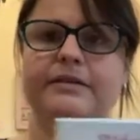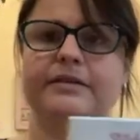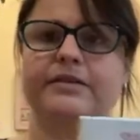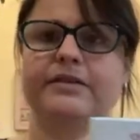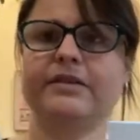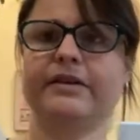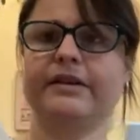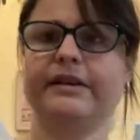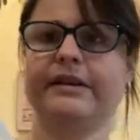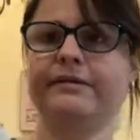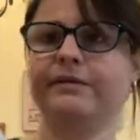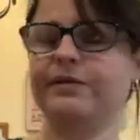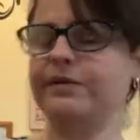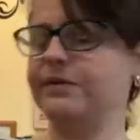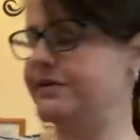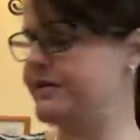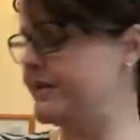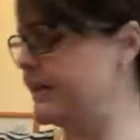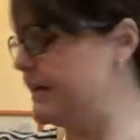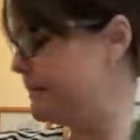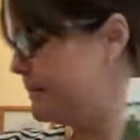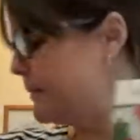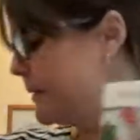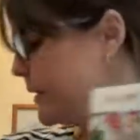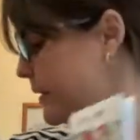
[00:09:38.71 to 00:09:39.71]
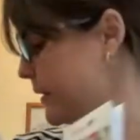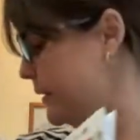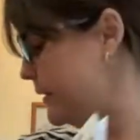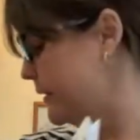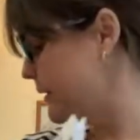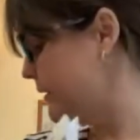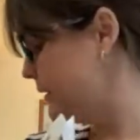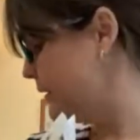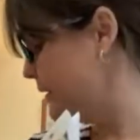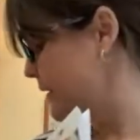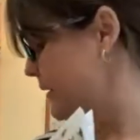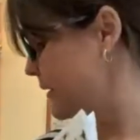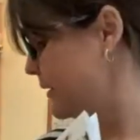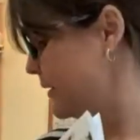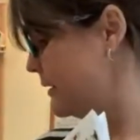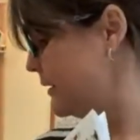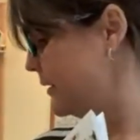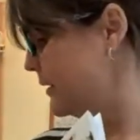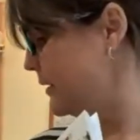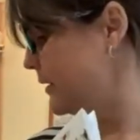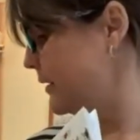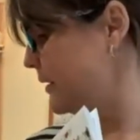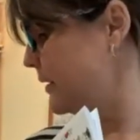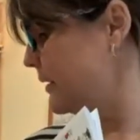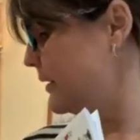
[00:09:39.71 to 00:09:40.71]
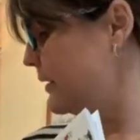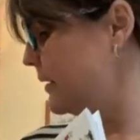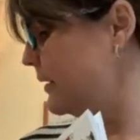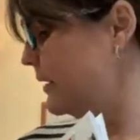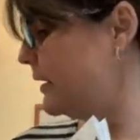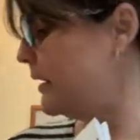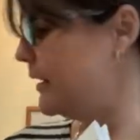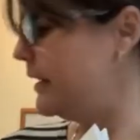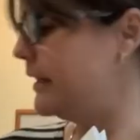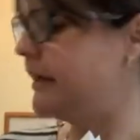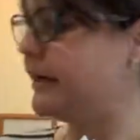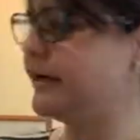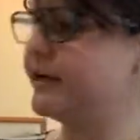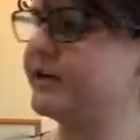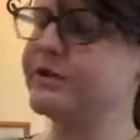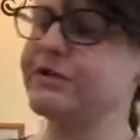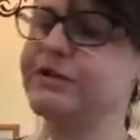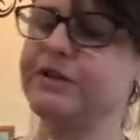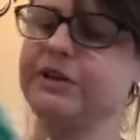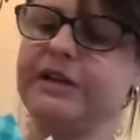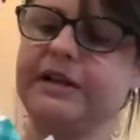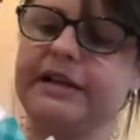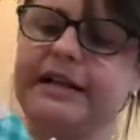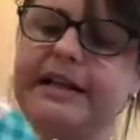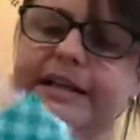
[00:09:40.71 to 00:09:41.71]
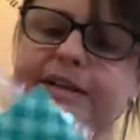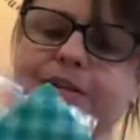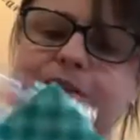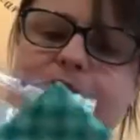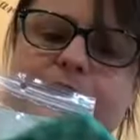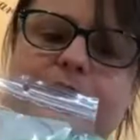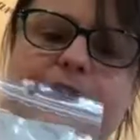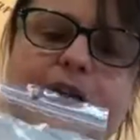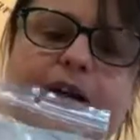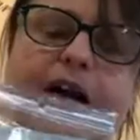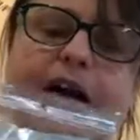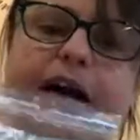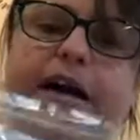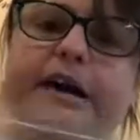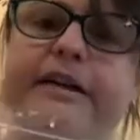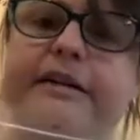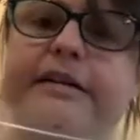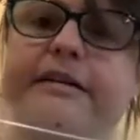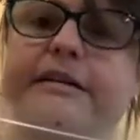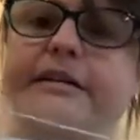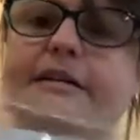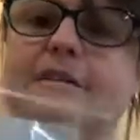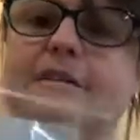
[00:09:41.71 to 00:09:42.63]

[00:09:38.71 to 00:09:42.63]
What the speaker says: So they give you a zipper. Here's your laser cut,